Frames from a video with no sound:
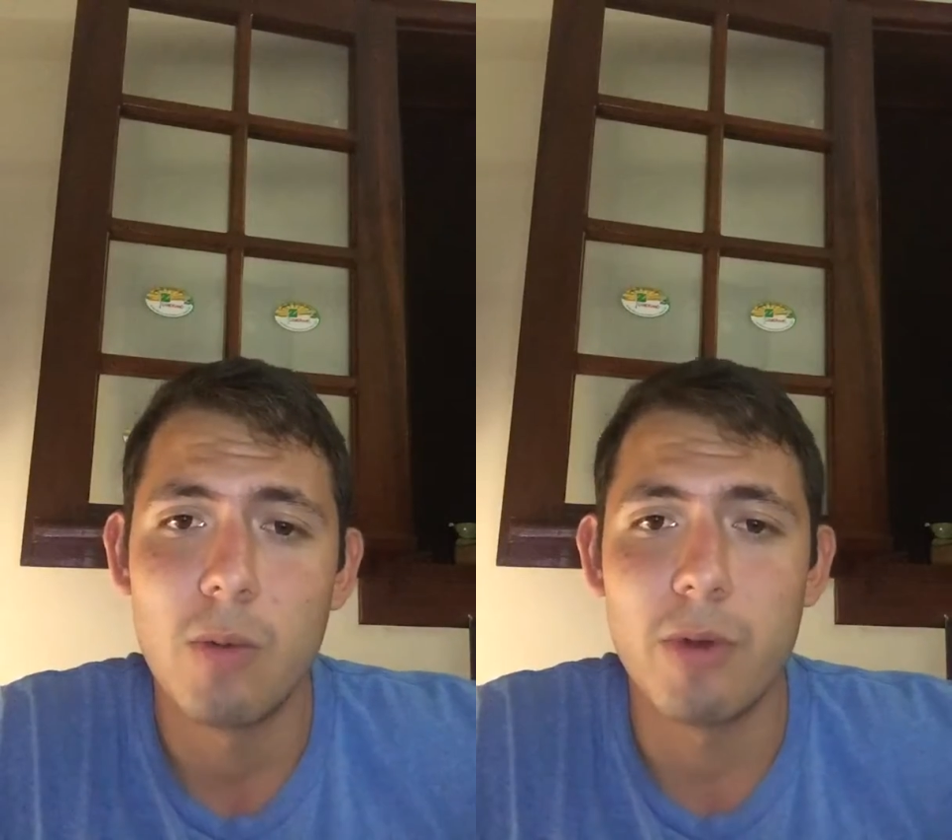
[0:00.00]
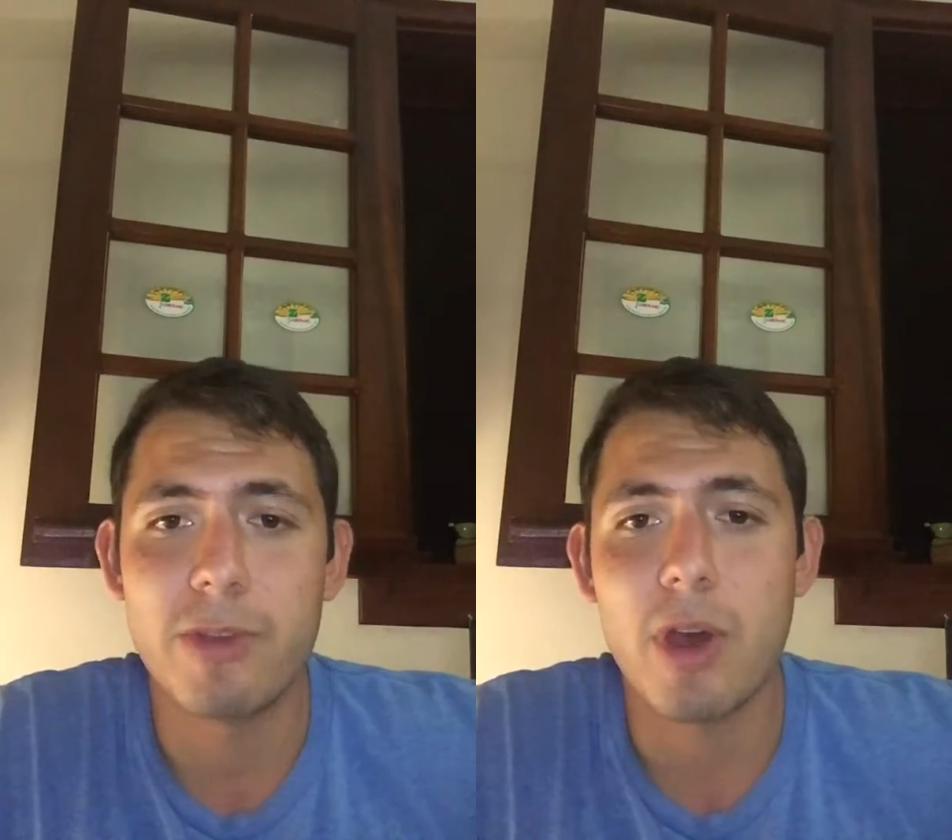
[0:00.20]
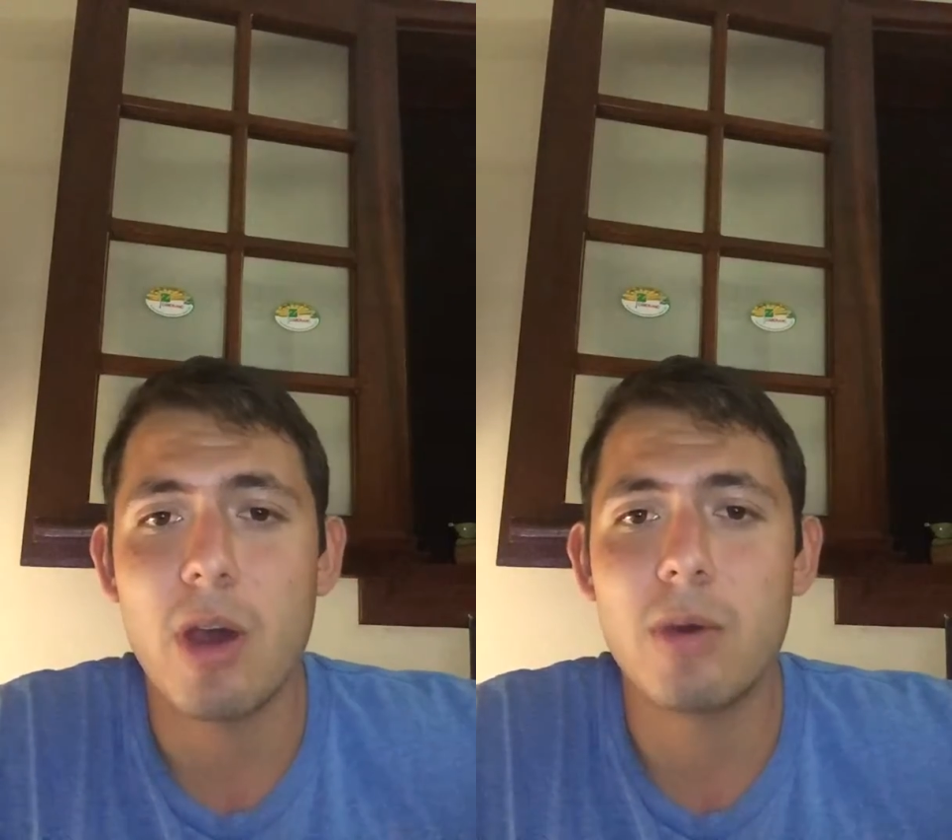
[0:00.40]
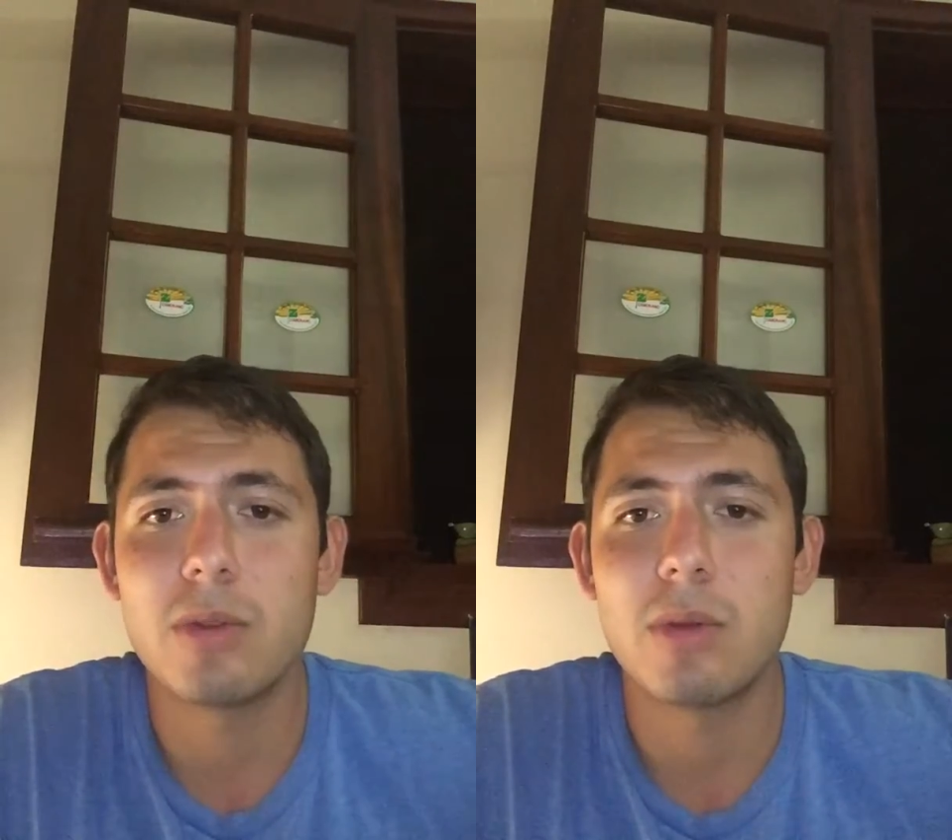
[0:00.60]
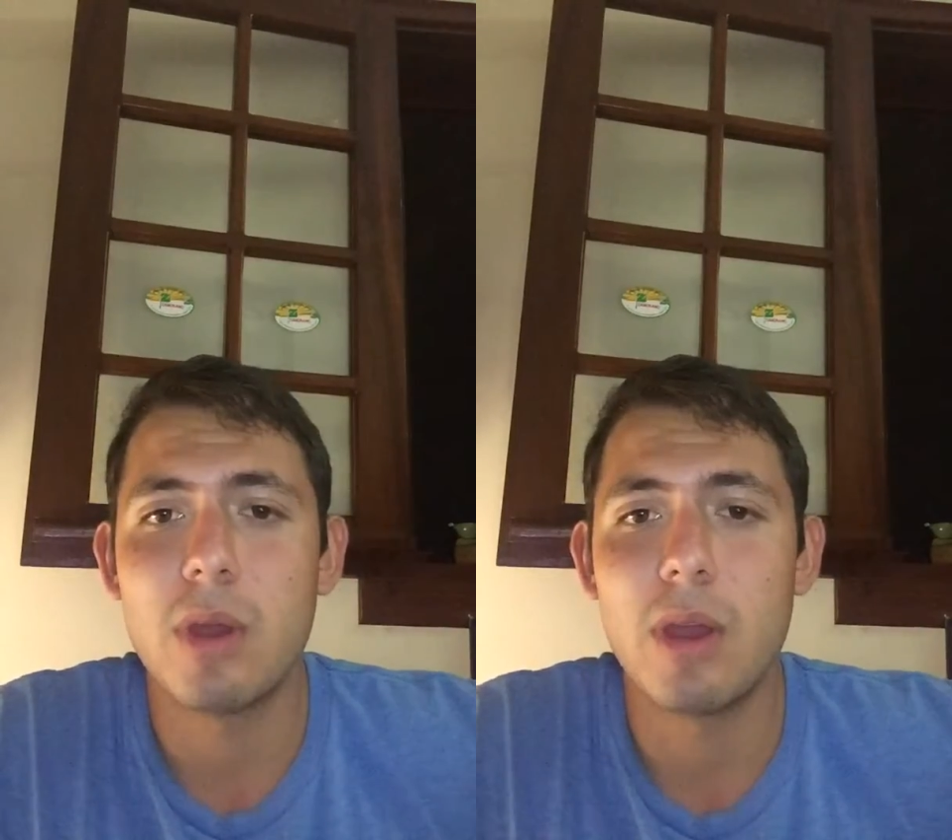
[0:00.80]

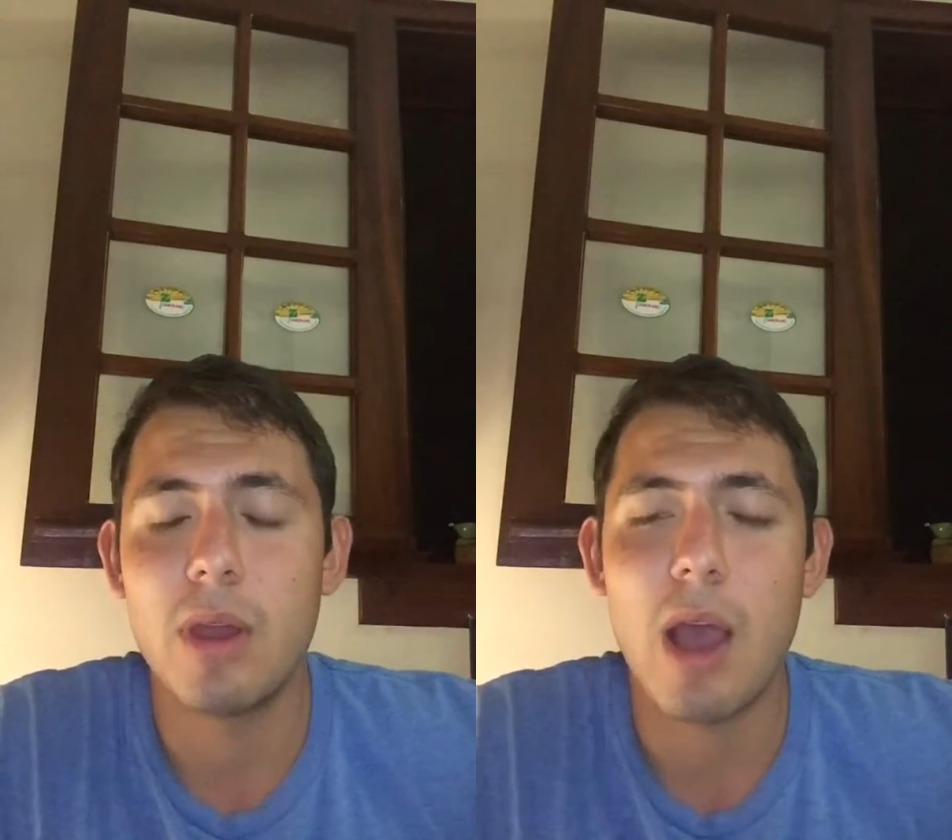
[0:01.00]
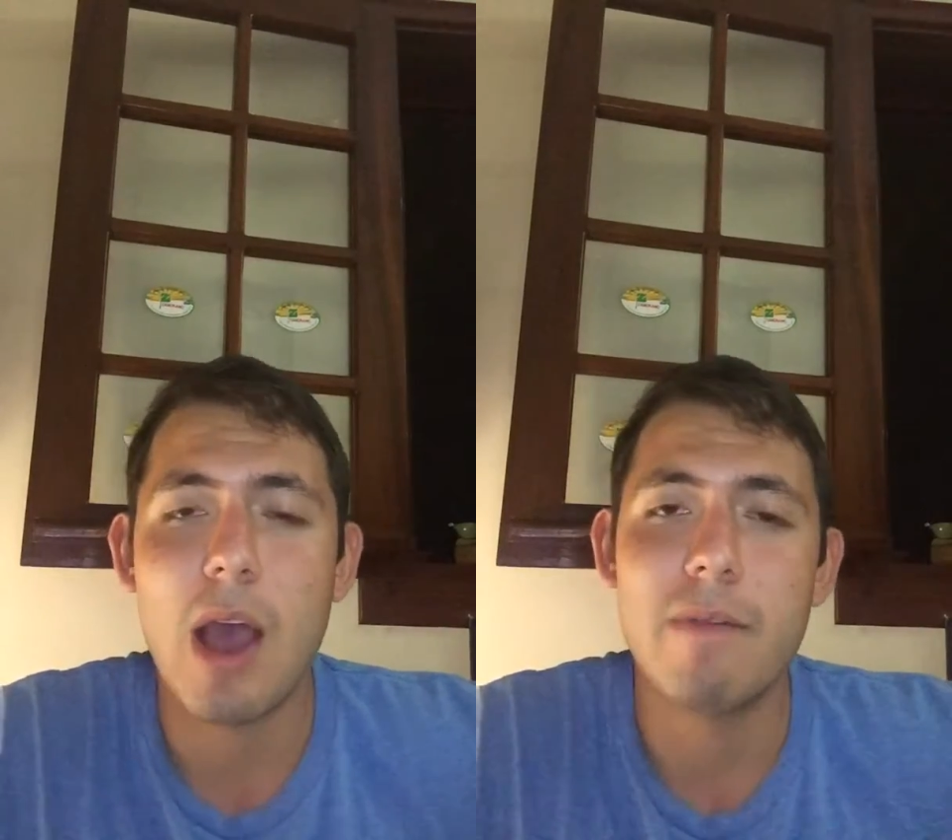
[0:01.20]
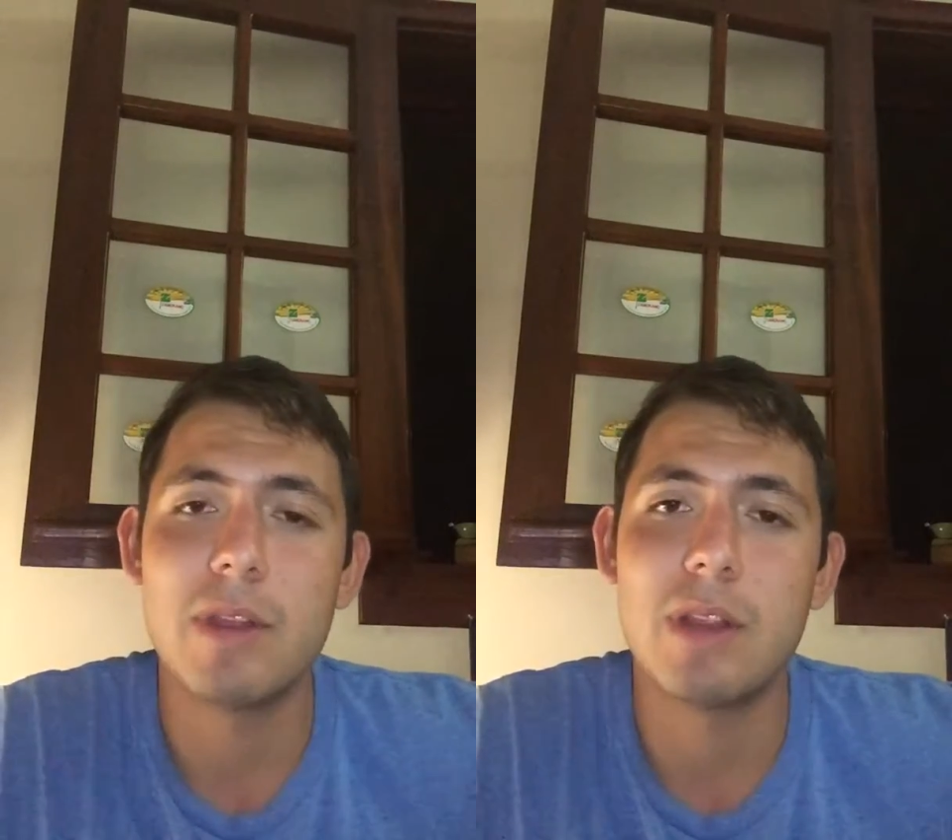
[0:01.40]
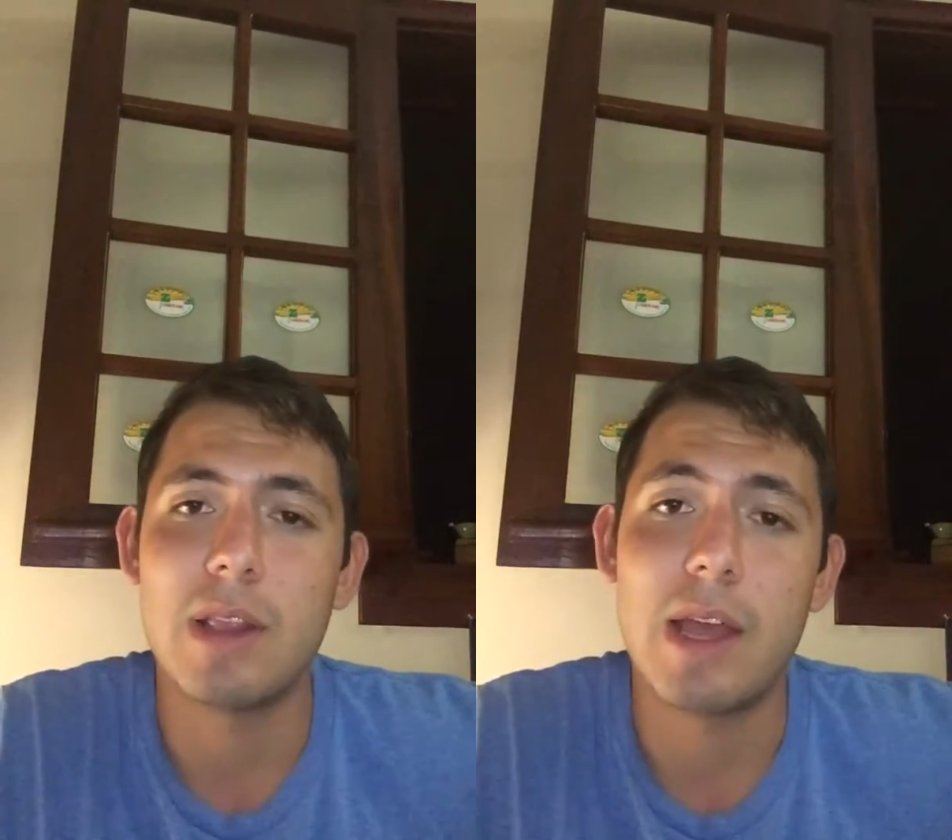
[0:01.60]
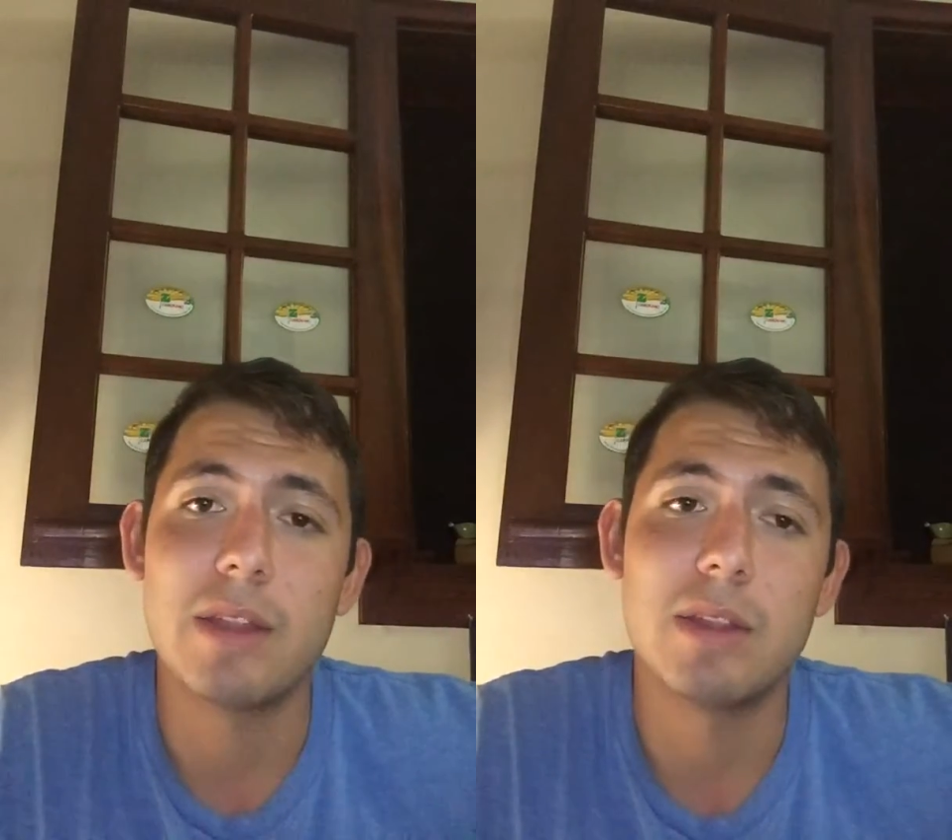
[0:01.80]
without having the
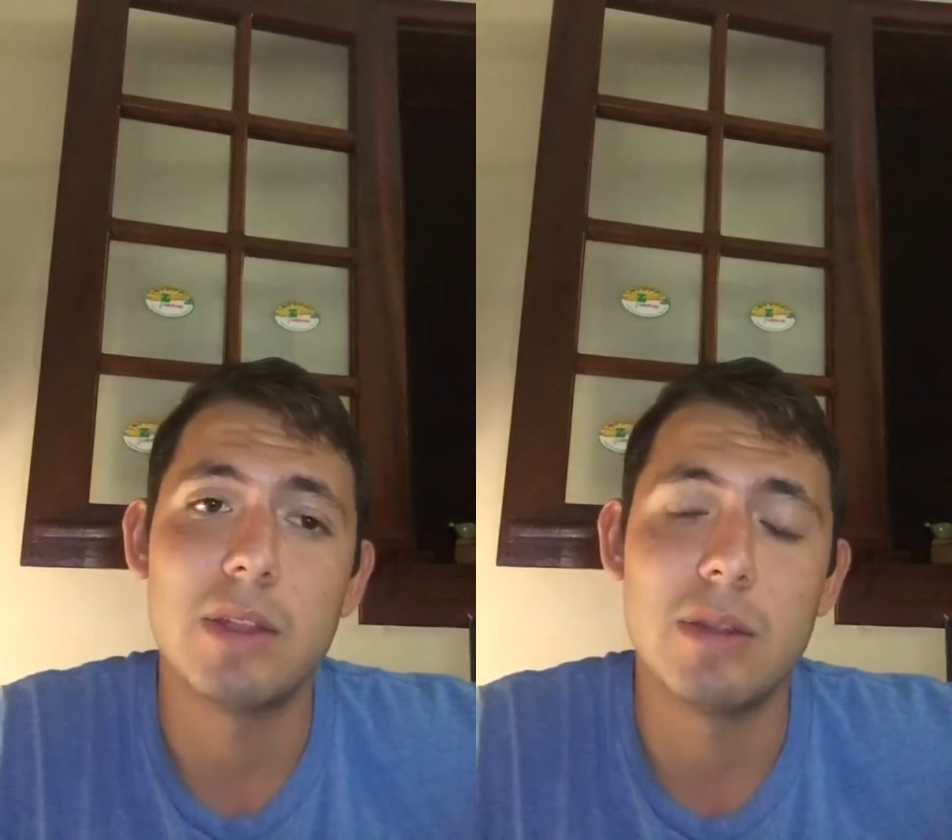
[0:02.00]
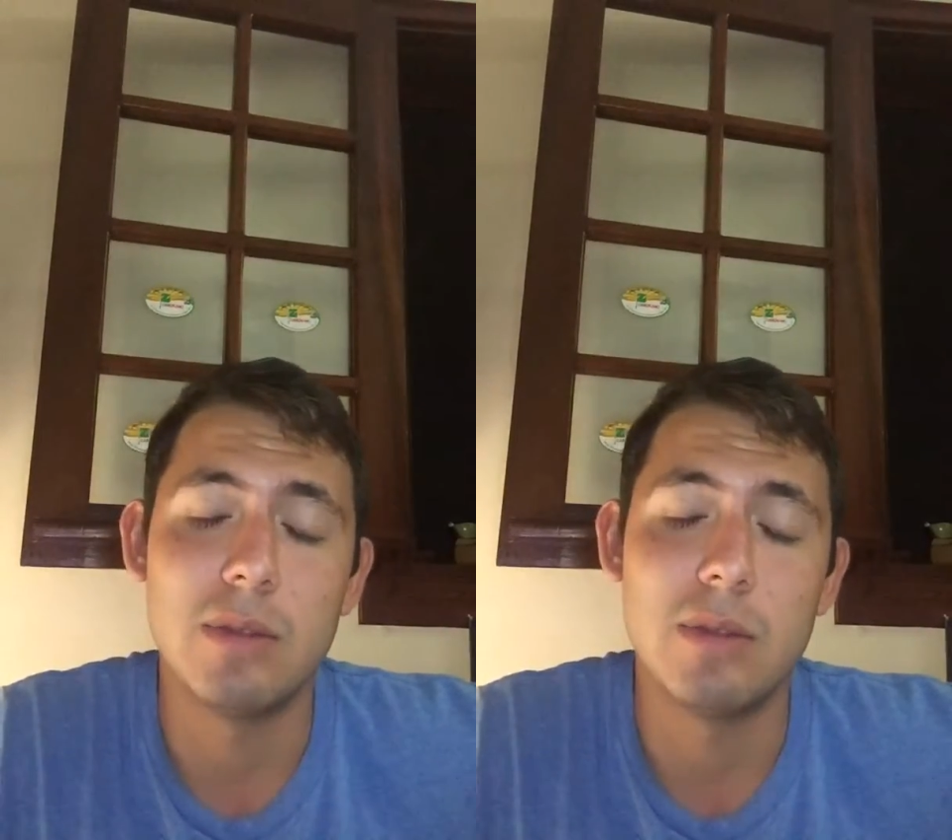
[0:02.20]
land,